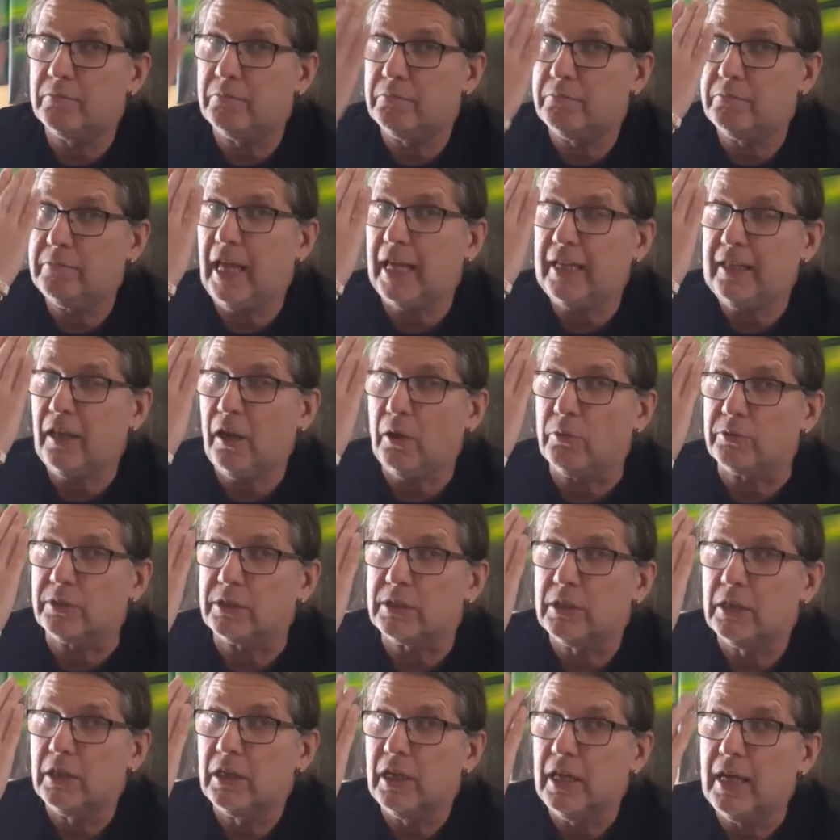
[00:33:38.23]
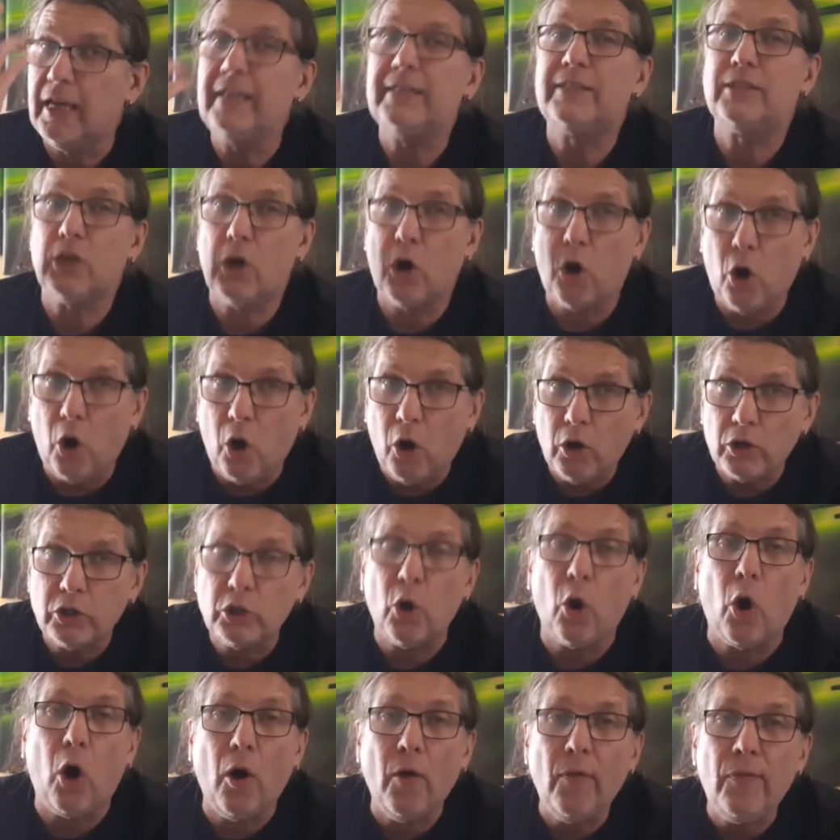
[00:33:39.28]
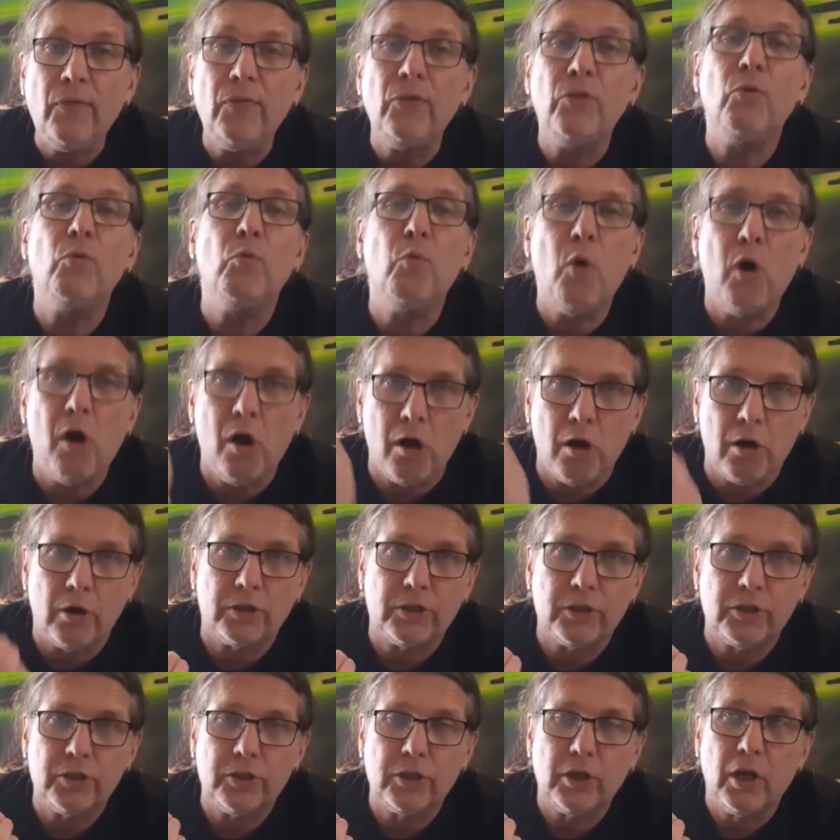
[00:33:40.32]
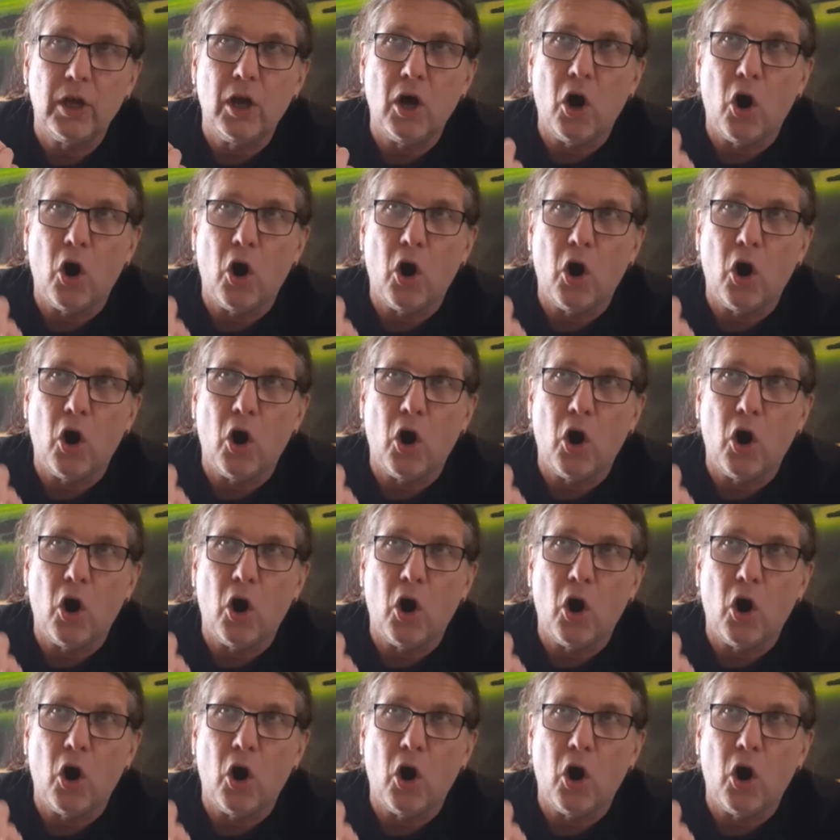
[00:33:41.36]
that close it's oh, you're on the verge